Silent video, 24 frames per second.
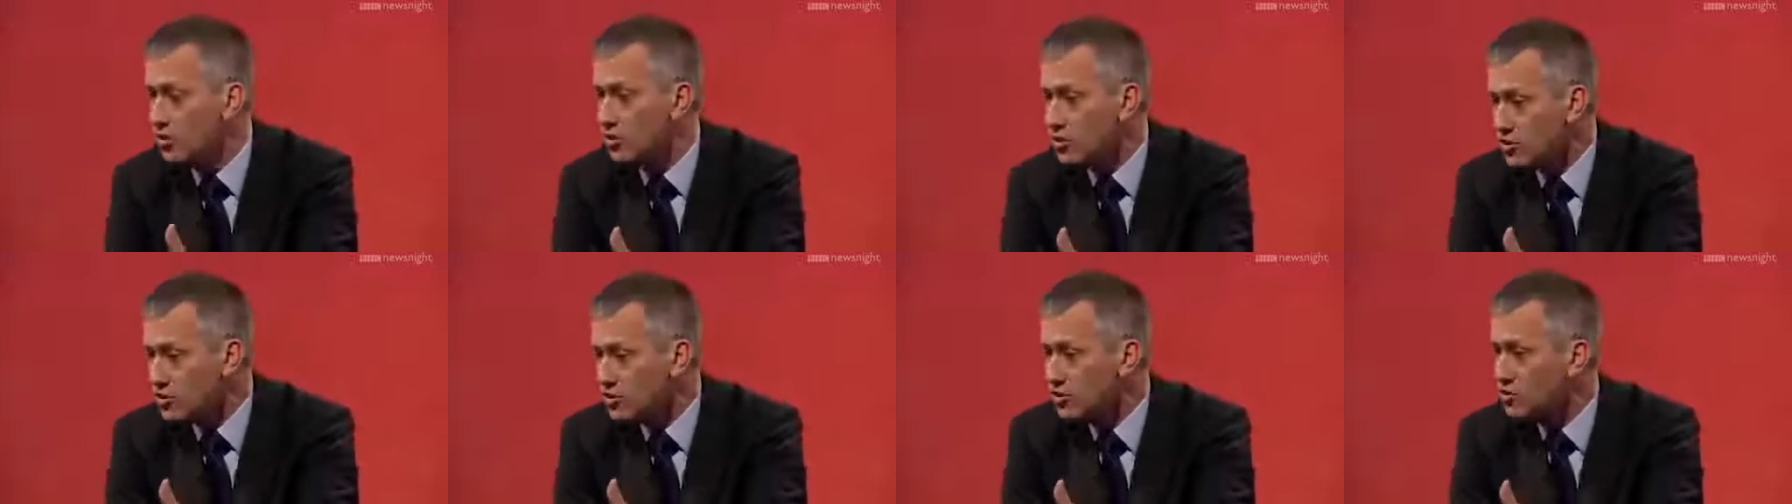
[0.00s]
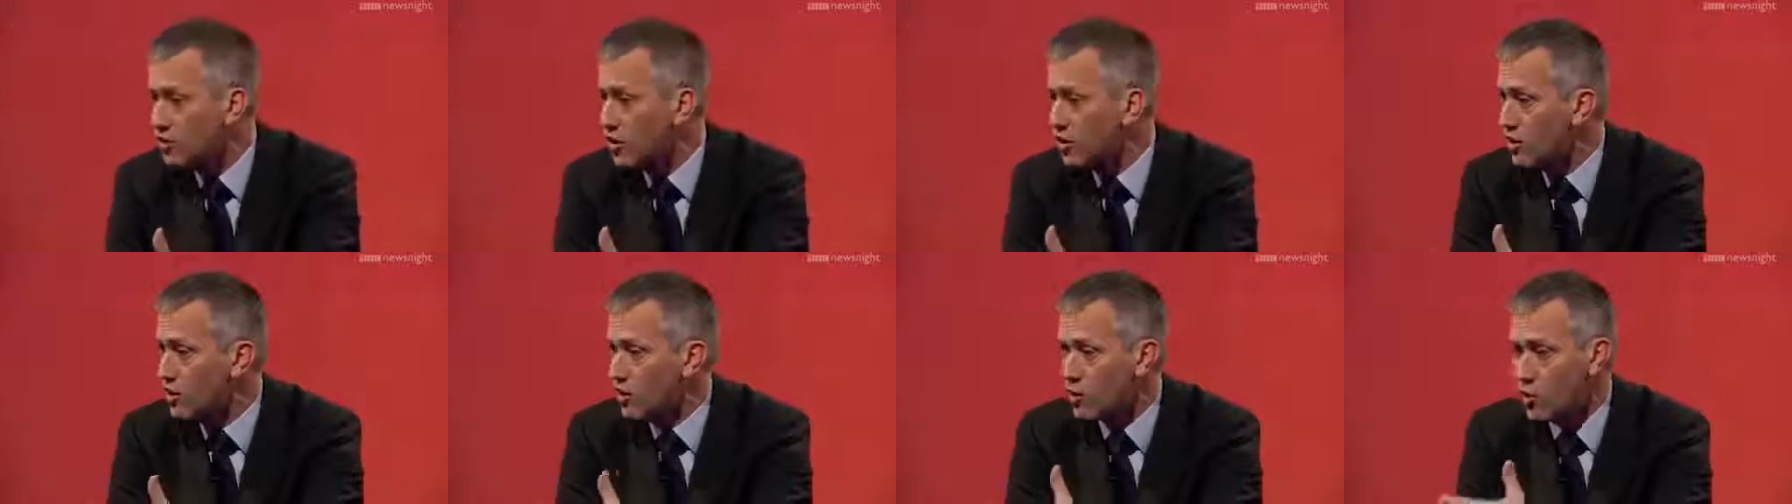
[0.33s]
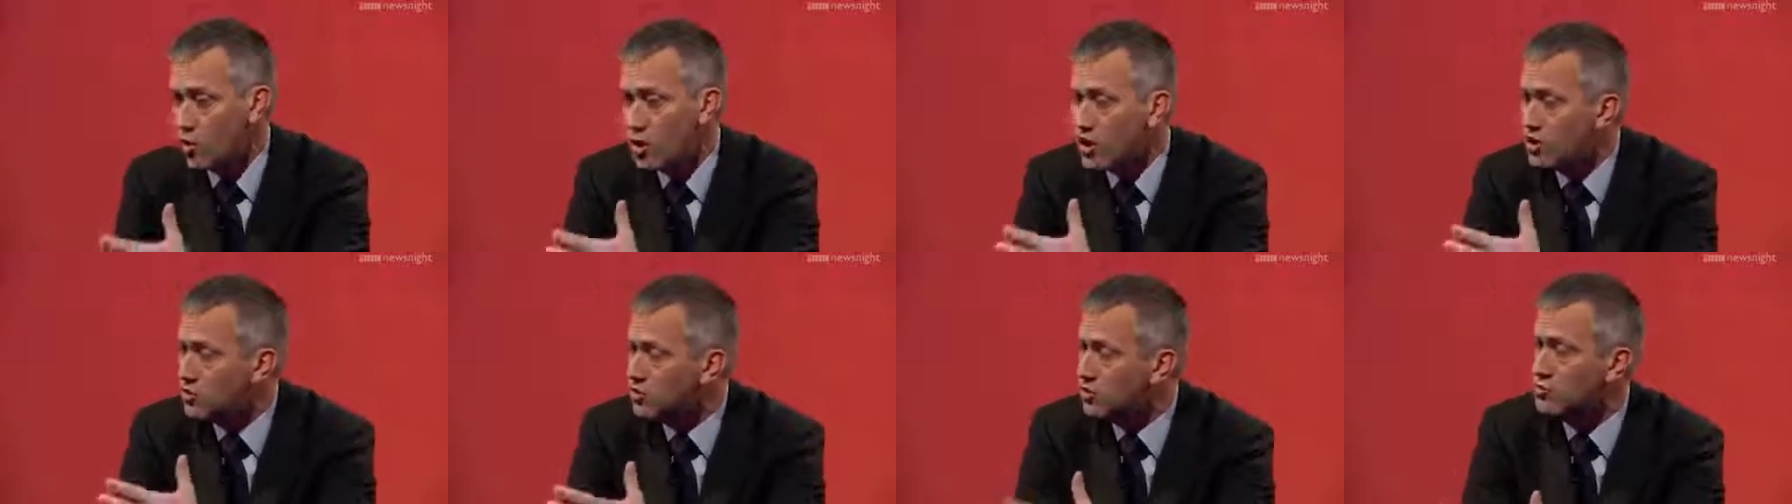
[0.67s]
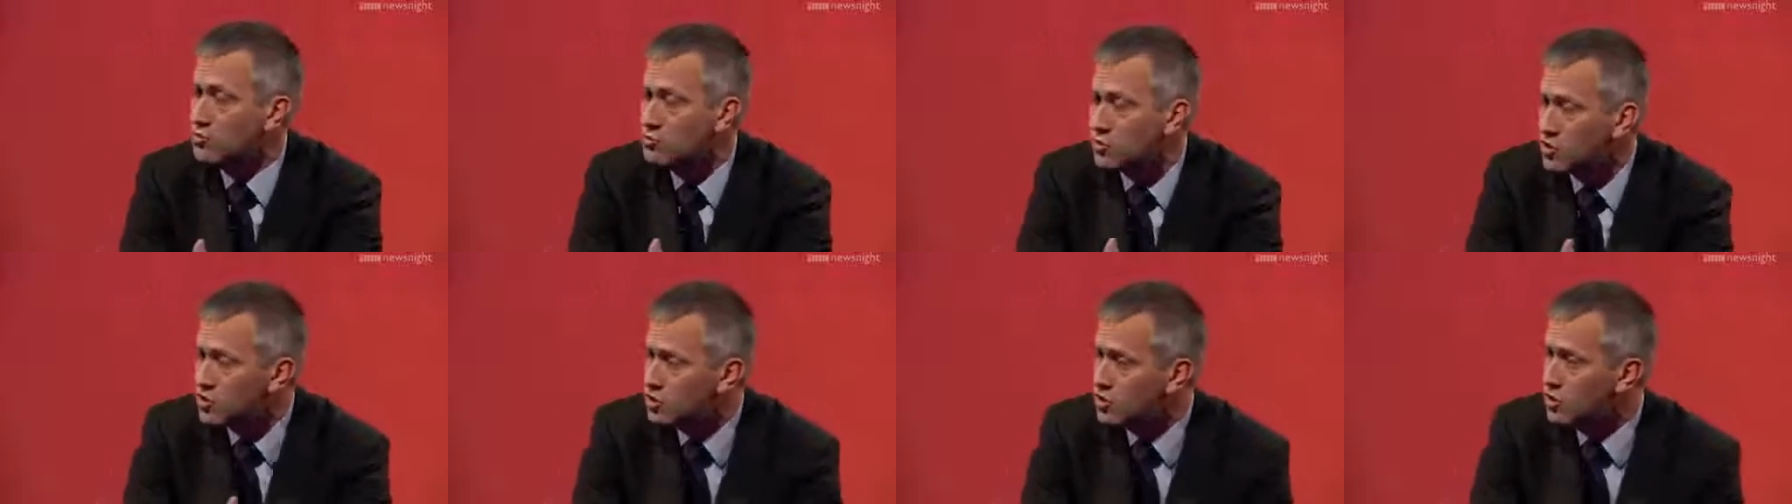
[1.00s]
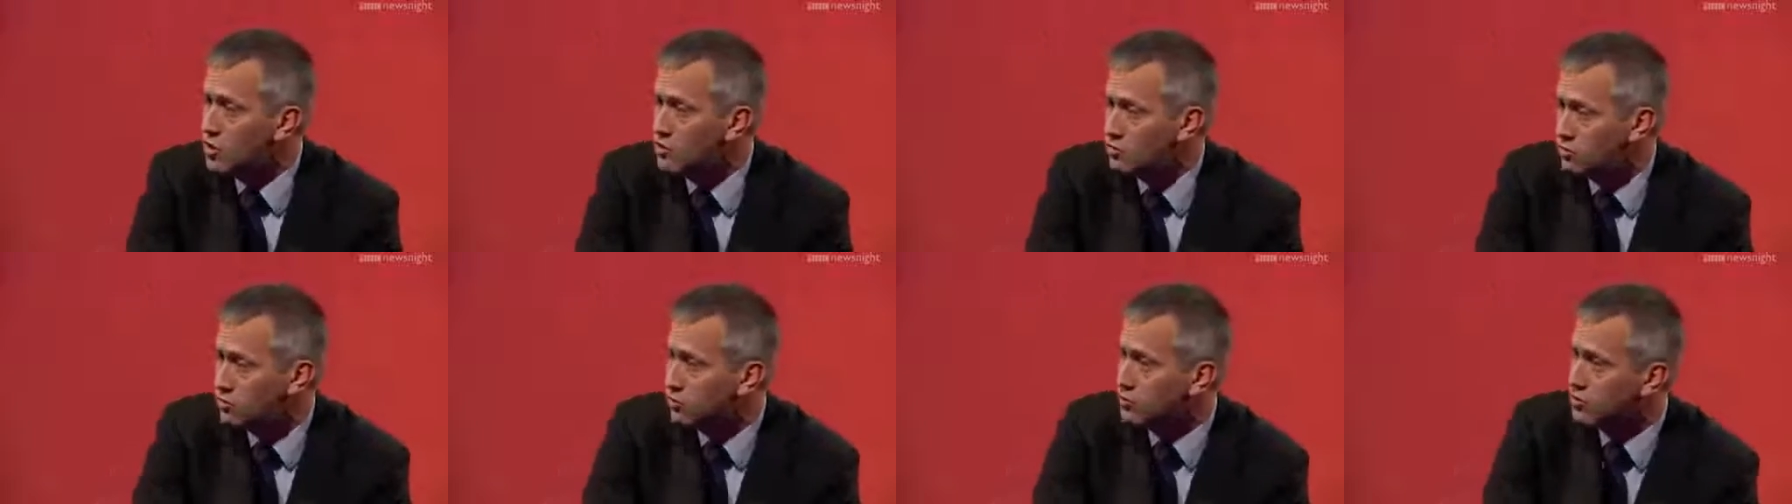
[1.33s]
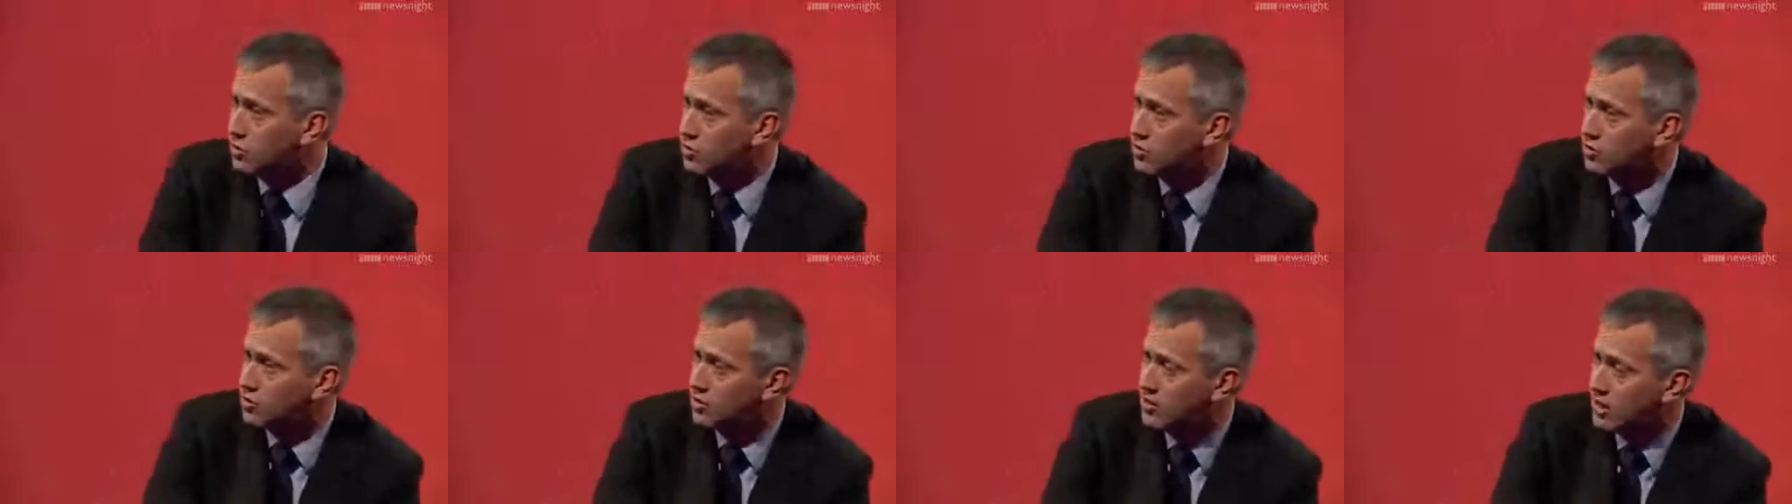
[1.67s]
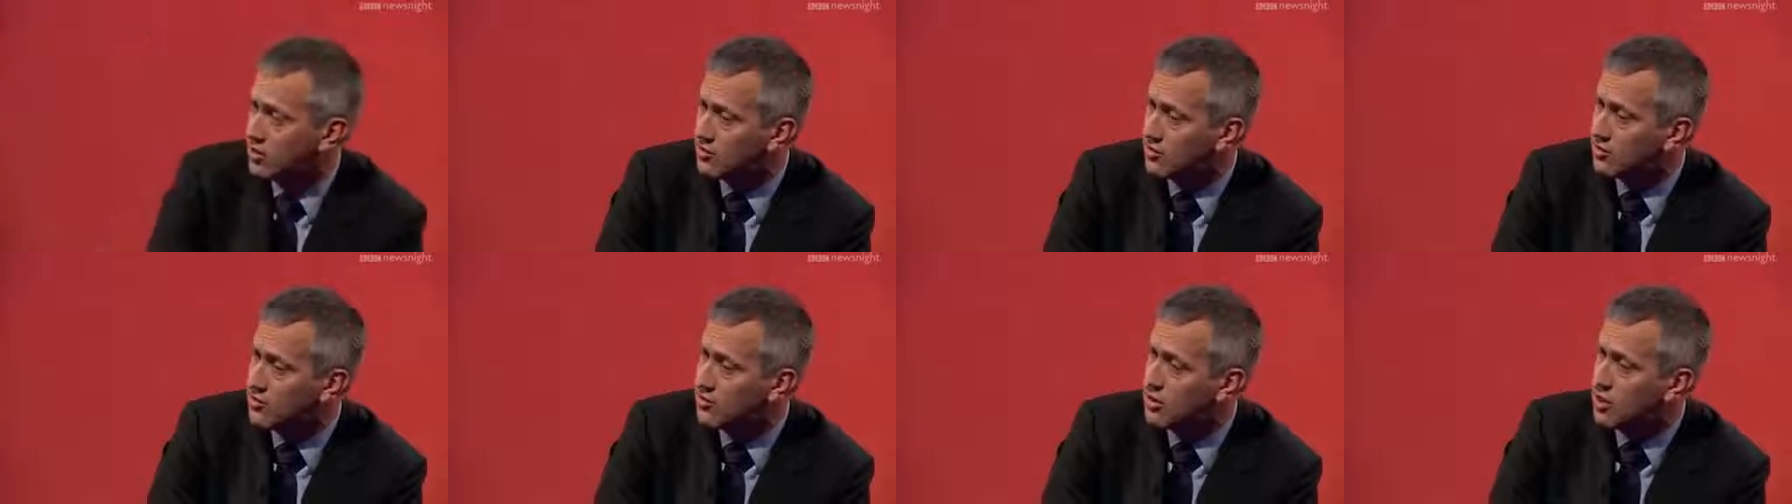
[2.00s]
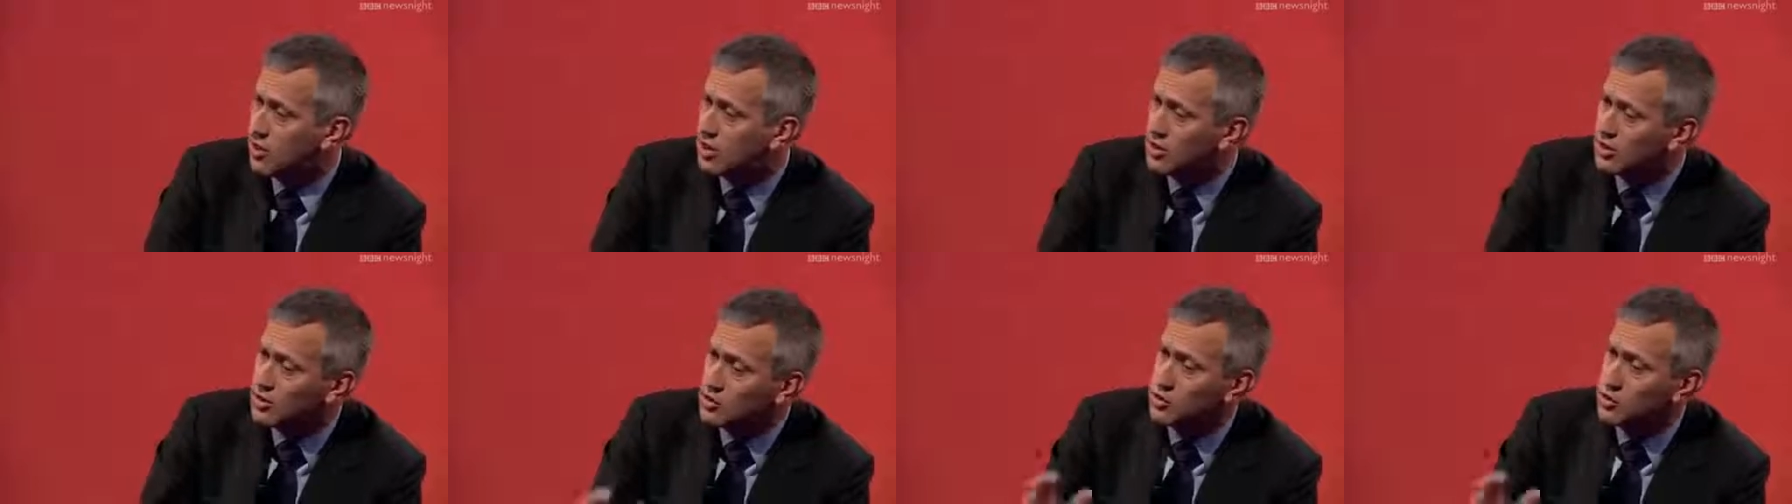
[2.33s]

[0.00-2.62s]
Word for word: the other side of the equation and burn off some of those calories.